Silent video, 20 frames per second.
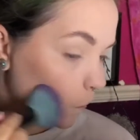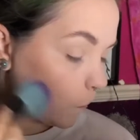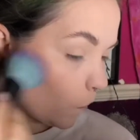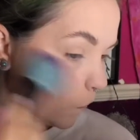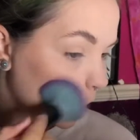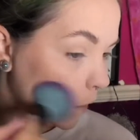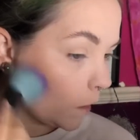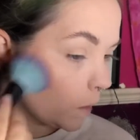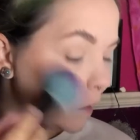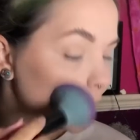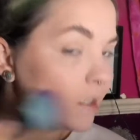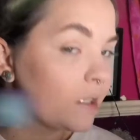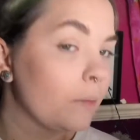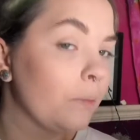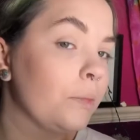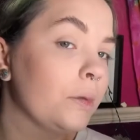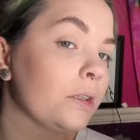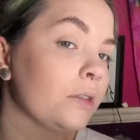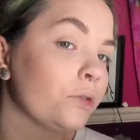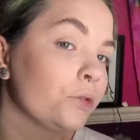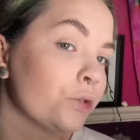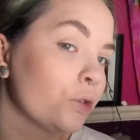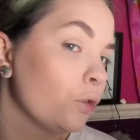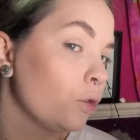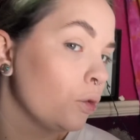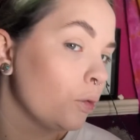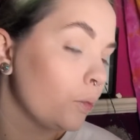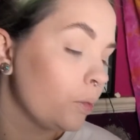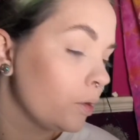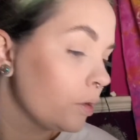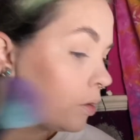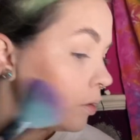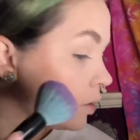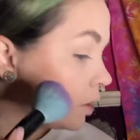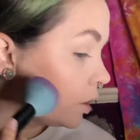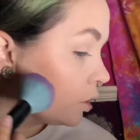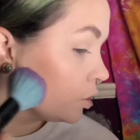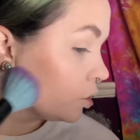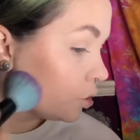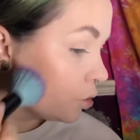I like to build up, then
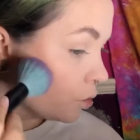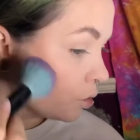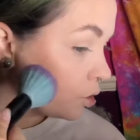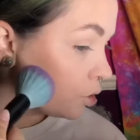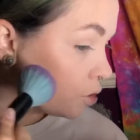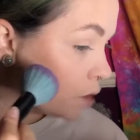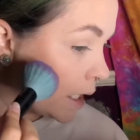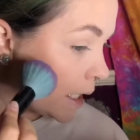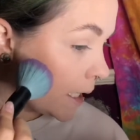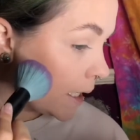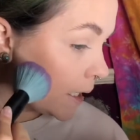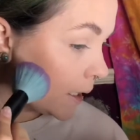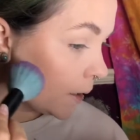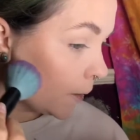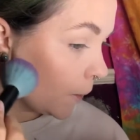just go straight in.